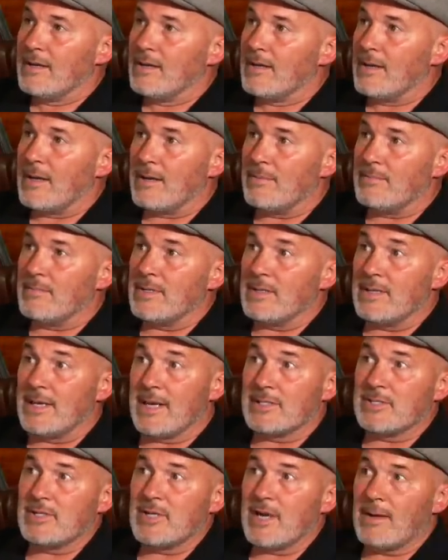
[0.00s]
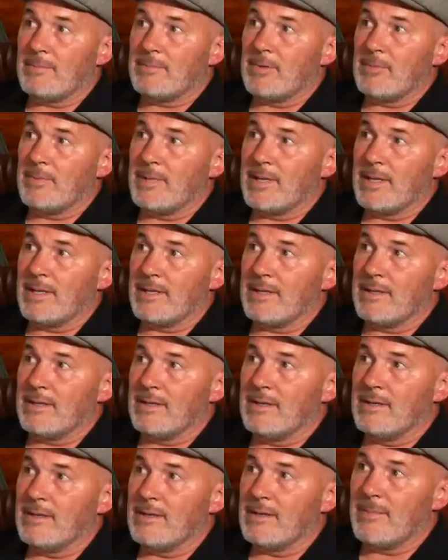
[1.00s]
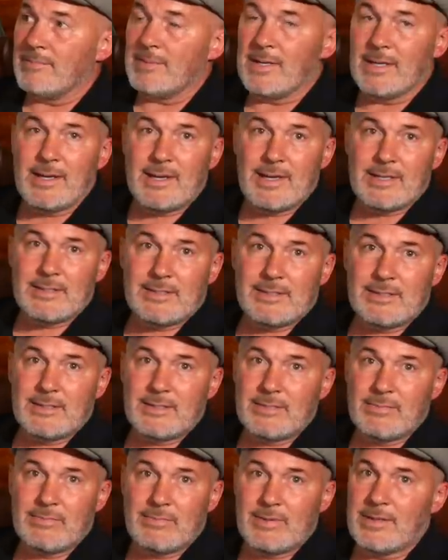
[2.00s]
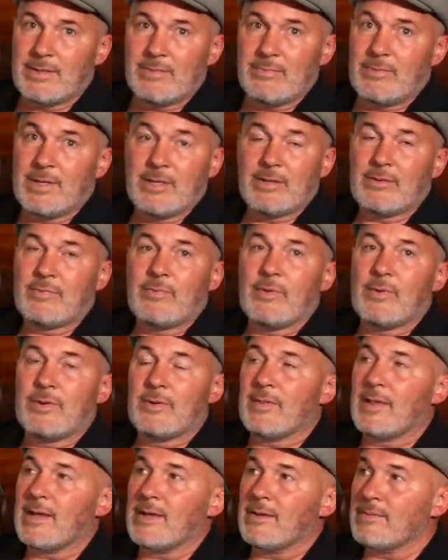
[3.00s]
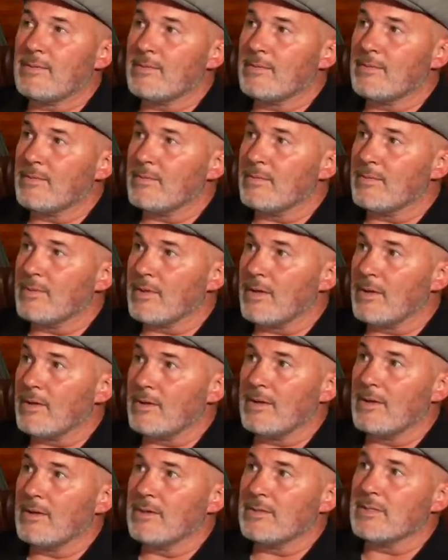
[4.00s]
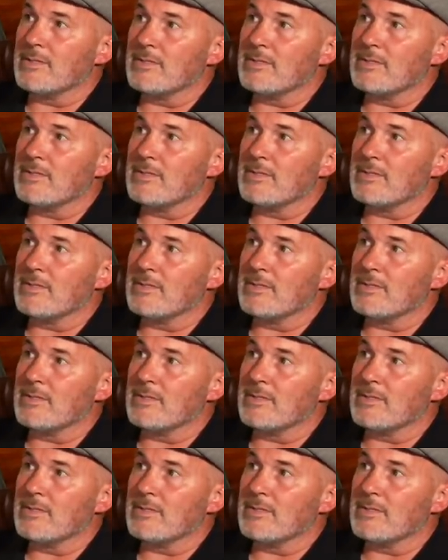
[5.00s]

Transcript: the next chapter being empty nest, we look forward to that with all our hearts.